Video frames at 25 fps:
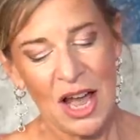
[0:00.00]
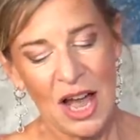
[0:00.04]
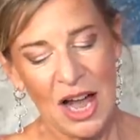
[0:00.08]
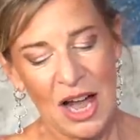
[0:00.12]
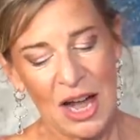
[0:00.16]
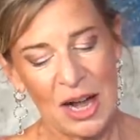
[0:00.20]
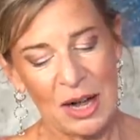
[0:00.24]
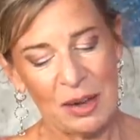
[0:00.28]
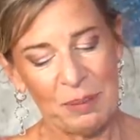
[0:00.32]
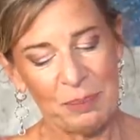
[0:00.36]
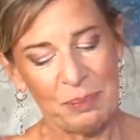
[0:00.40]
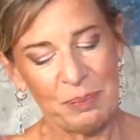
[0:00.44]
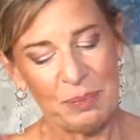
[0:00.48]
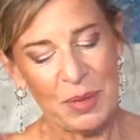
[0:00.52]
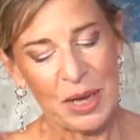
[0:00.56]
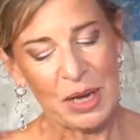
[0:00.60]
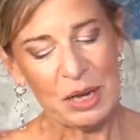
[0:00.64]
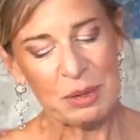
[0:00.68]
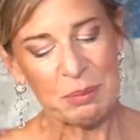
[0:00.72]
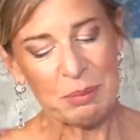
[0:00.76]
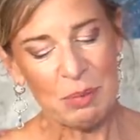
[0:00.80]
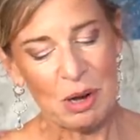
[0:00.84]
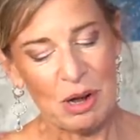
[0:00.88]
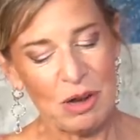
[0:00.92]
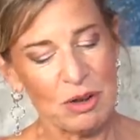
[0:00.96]
um,
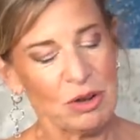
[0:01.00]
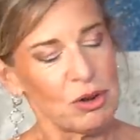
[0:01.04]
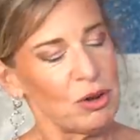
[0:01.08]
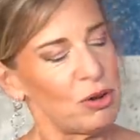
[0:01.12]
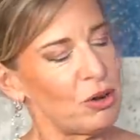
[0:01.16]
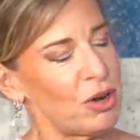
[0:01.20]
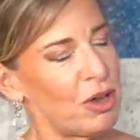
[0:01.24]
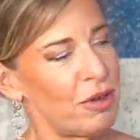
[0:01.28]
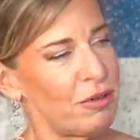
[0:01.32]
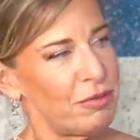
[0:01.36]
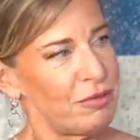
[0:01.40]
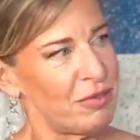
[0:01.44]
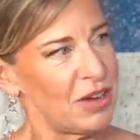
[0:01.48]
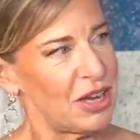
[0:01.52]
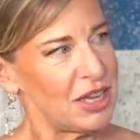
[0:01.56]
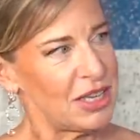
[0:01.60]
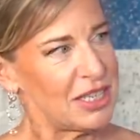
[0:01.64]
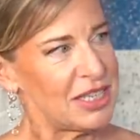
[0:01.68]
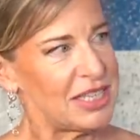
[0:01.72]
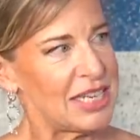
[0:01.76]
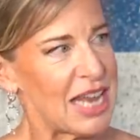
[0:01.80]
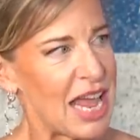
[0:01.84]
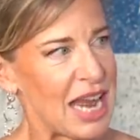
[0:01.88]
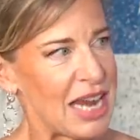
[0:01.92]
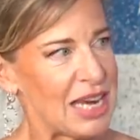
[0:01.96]
Meghan Markle on her
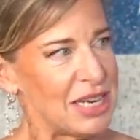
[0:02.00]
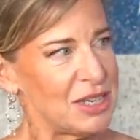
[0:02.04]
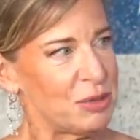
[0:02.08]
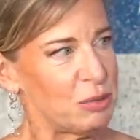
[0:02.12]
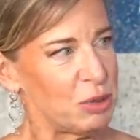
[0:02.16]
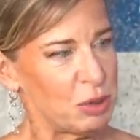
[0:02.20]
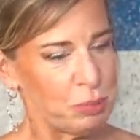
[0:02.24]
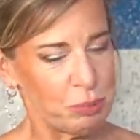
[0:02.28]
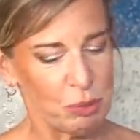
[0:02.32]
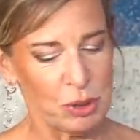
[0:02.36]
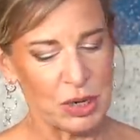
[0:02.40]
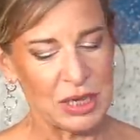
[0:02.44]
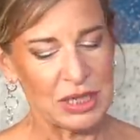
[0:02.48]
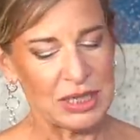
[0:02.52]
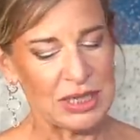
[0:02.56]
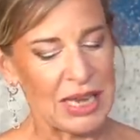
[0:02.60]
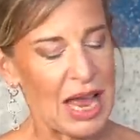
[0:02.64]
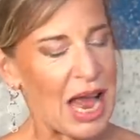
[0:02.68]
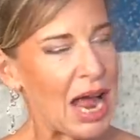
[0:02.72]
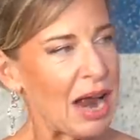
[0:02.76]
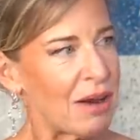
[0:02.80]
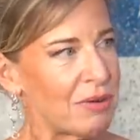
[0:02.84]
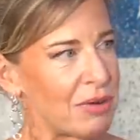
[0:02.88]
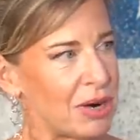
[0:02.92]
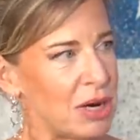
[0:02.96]
first date with Prince
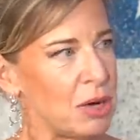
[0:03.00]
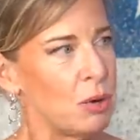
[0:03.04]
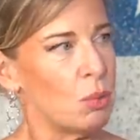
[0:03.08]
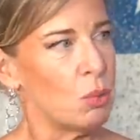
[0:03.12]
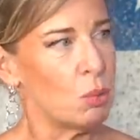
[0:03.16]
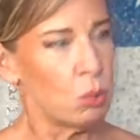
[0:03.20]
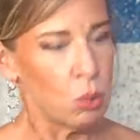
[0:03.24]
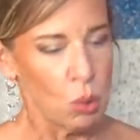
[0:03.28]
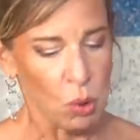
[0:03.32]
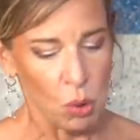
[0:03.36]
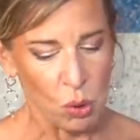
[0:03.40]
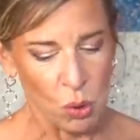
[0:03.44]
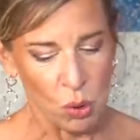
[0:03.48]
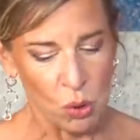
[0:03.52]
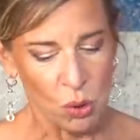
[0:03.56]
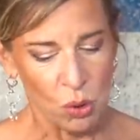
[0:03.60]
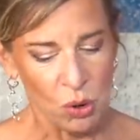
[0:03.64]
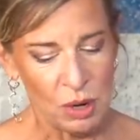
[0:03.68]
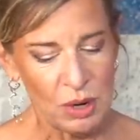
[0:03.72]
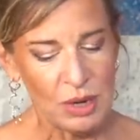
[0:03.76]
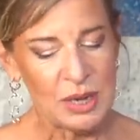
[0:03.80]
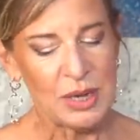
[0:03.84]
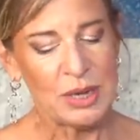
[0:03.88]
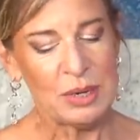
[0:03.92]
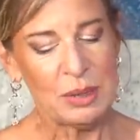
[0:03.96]
Harry
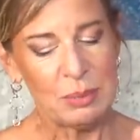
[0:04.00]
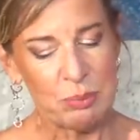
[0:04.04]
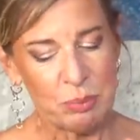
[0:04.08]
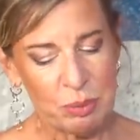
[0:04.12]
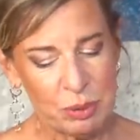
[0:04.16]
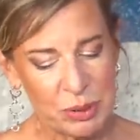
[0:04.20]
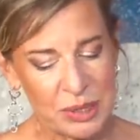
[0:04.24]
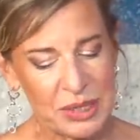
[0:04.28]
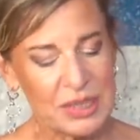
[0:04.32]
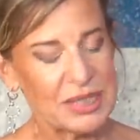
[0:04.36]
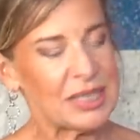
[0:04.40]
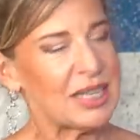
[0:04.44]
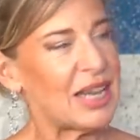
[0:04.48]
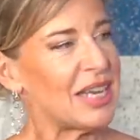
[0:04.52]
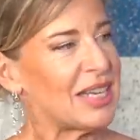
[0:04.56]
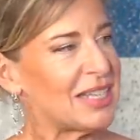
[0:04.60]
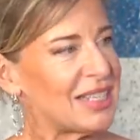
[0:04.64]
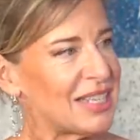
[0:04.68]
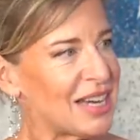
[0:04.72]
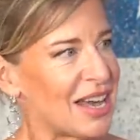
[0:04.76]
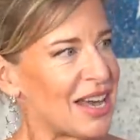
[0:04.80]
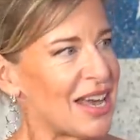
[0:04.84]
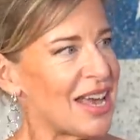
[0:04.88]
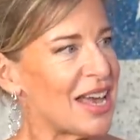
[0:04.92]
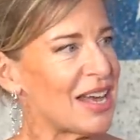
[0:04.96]
wore Princess
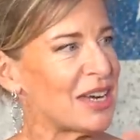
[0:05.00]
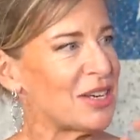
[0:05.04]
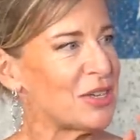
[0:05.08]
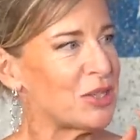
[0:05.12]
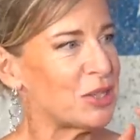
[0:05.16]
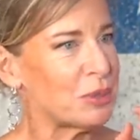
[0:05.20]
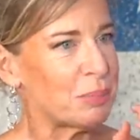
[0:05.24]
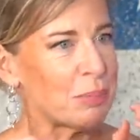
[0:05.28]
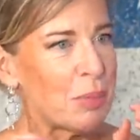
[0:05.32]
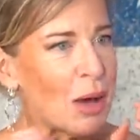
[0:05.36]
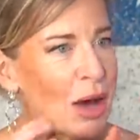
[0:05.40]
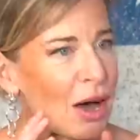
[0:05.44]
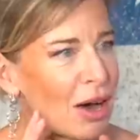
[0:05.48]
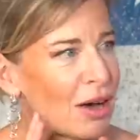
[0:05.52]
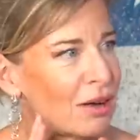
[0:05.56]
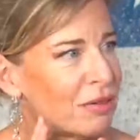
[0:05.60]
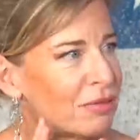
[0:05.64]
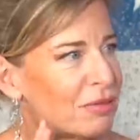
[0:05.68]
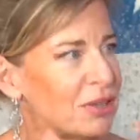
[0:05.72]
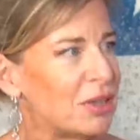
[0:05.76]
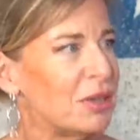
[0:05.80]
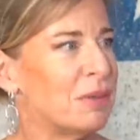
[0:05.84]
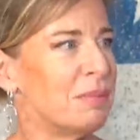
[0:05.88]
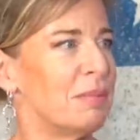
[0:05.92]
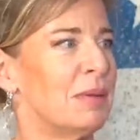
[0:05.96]
Diana's
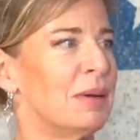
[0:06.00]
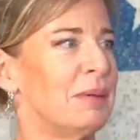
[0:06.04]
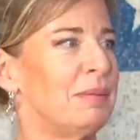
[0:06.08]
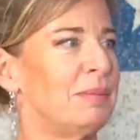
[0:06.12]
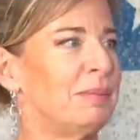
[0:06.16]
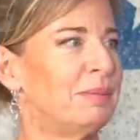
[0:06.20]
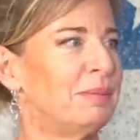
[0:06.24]
perfume.